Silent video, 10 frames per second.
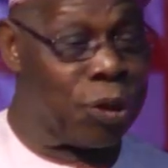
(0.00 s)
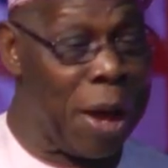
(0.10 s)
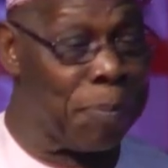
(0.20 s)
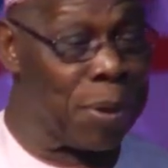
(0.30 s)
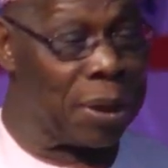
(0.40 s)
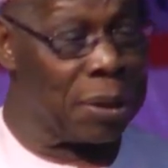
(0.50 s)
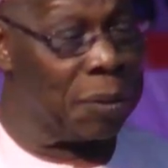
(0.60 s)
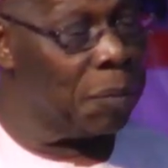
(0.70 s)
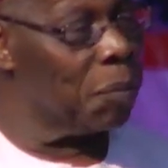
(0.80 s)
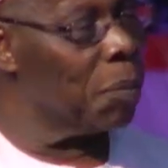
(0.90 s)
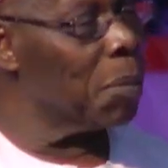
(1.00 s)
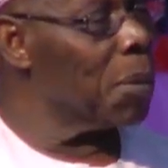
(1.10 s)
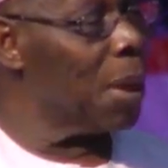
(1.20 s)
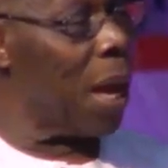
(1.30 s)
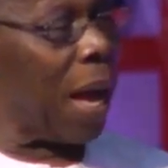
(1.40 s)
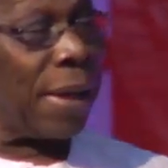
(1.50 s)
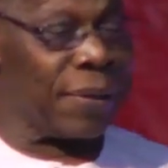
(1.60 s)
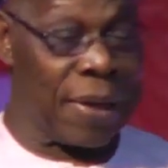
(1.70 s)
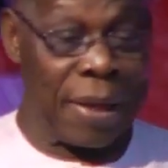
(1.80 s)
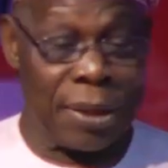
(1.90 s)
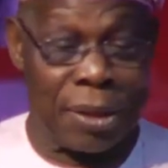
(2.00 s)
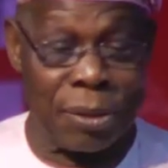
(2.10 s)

happening? I said,